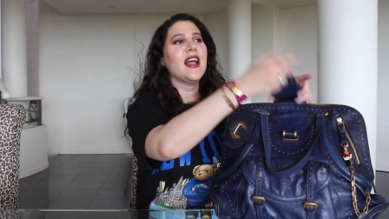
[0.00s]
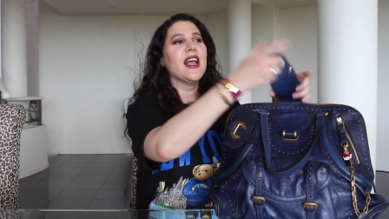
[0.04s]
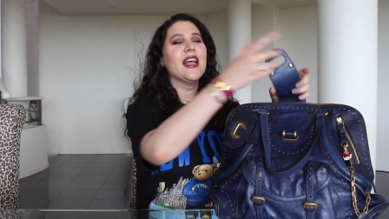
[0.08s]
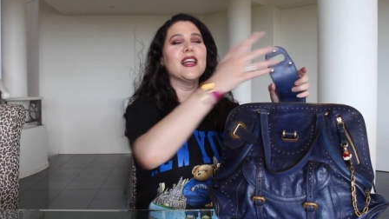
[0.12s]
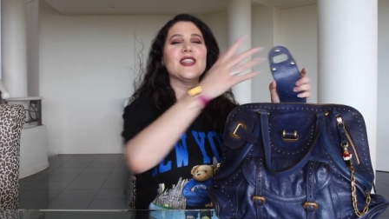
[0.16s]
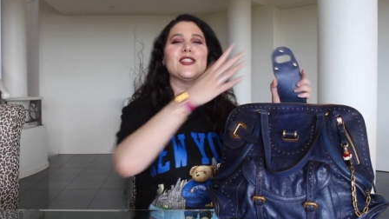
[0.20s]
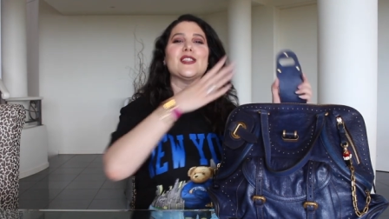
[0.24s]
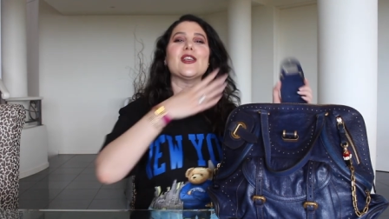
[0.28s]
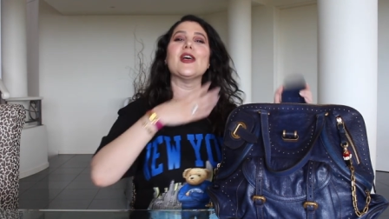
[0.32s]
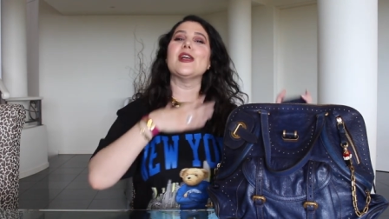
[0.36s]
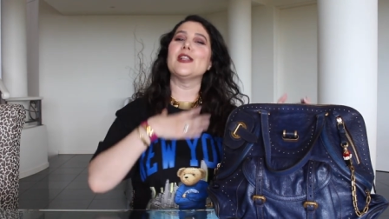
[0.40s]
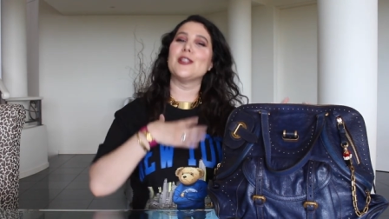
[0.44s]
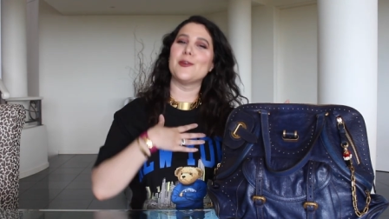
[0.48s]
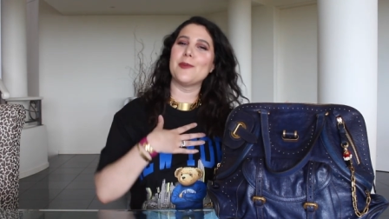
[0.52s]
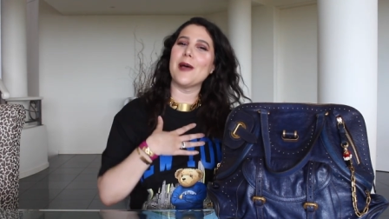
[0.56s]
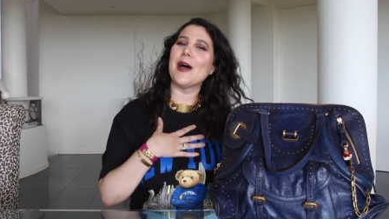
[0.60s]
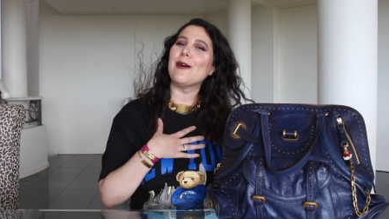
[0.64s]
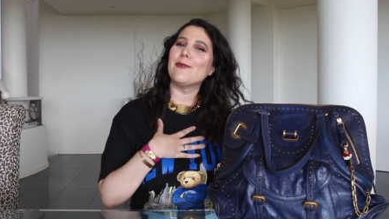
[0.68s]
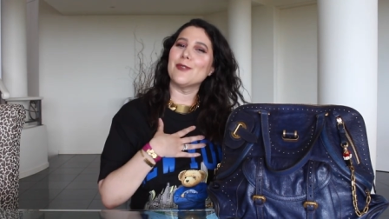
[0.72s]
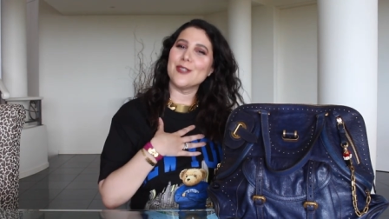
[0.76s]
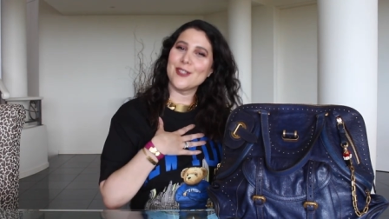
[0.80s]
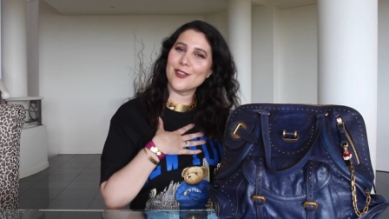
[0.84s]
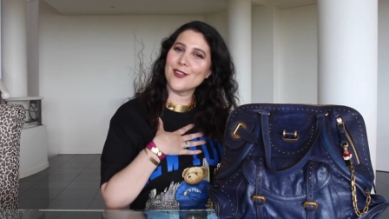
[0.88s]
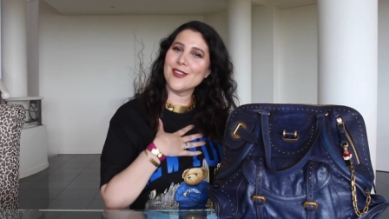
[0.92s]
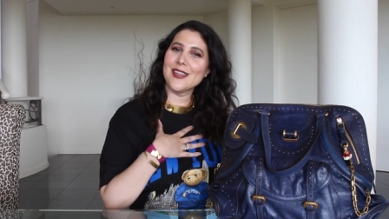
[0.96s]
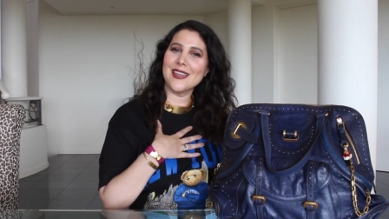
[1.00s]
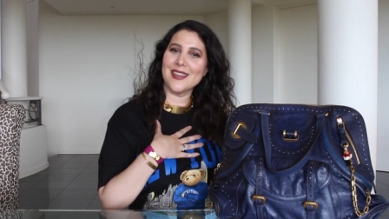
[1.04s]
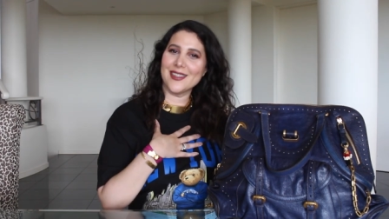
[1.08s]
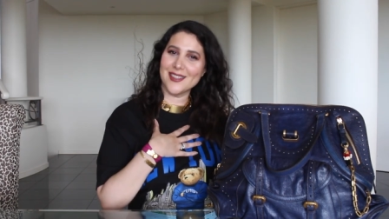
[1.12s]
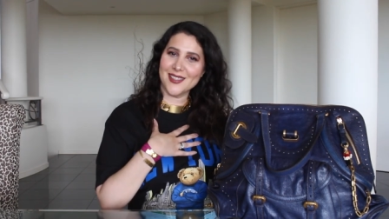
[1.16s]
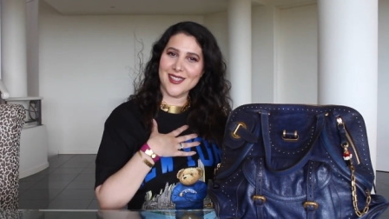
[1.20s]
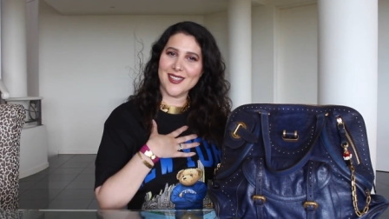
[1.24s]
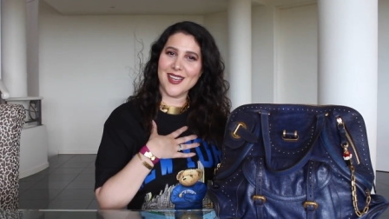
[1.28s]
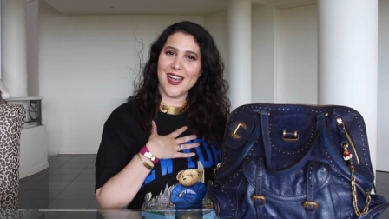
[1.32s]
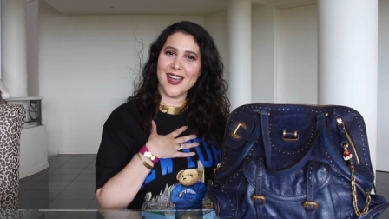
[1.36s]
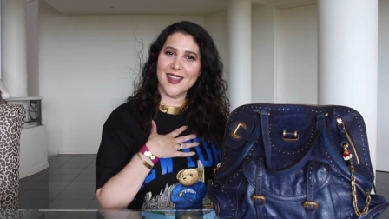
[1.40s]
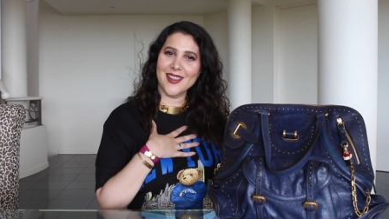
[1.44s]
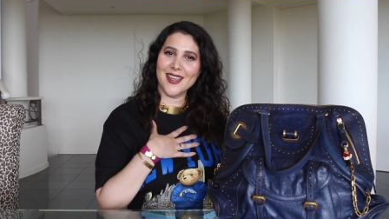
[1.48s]
it's, it's about what's on the
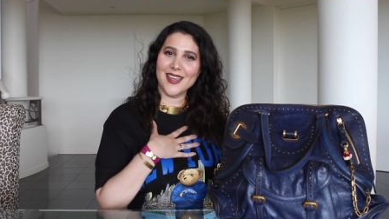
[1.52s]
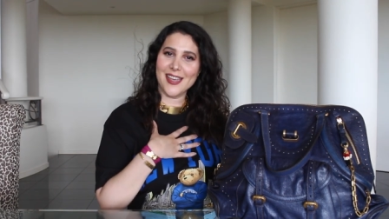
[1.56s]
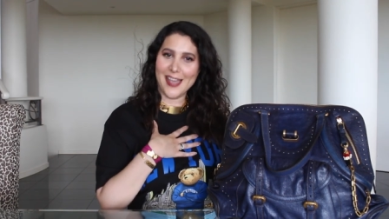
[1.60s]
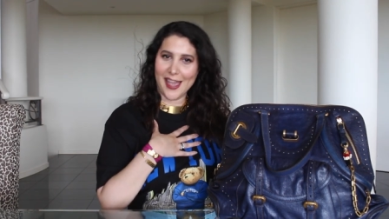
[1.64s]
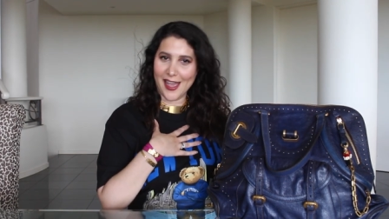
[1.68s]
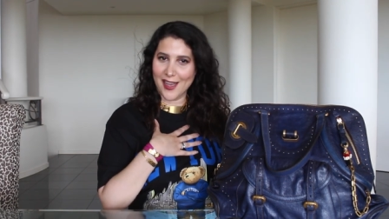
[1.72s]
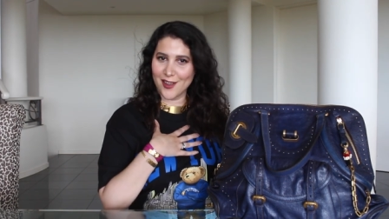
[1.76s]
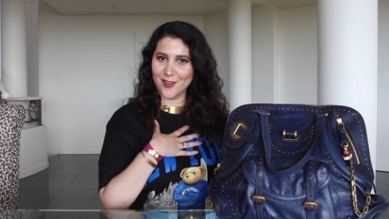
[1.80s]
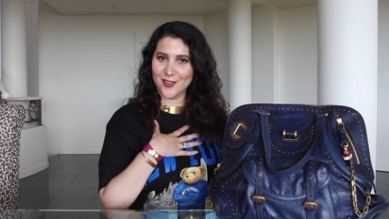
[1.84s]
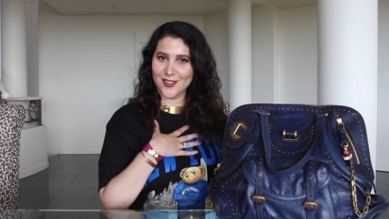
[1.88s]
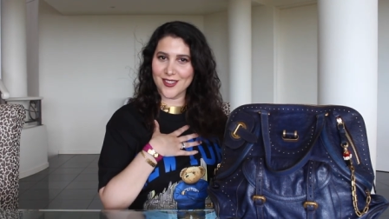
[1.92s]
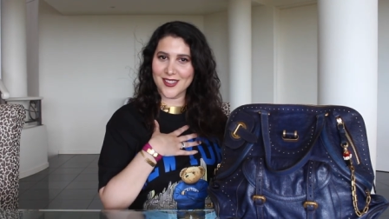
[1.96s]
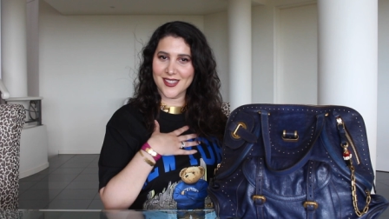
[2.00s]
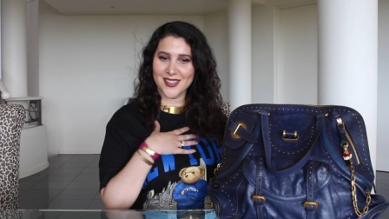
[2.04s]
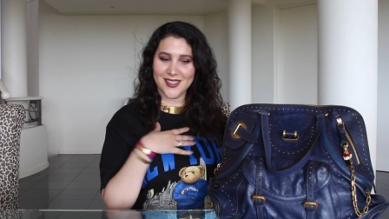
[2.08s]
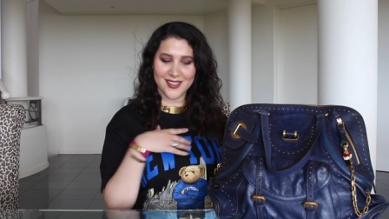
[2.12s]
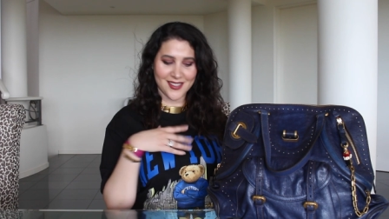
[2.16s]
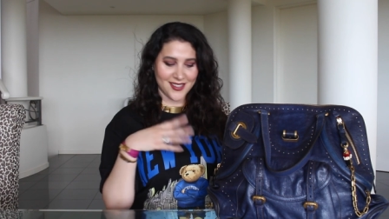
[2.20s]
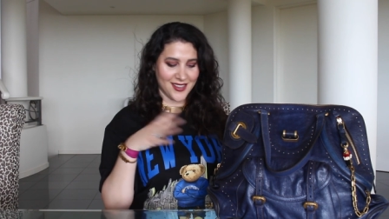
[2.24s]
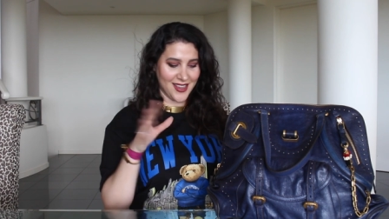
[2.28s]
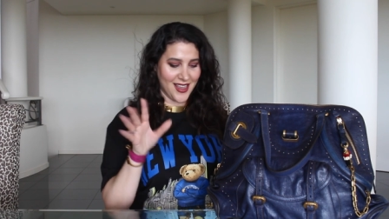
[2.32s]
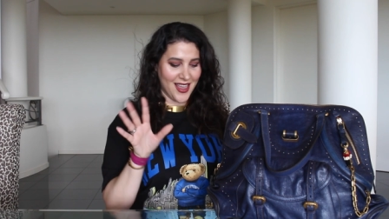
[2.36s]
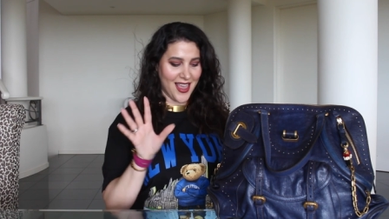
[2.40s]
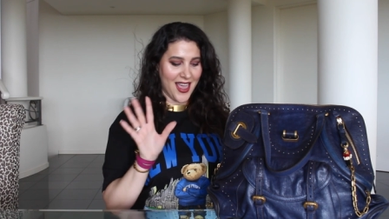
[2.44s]
inside that counts.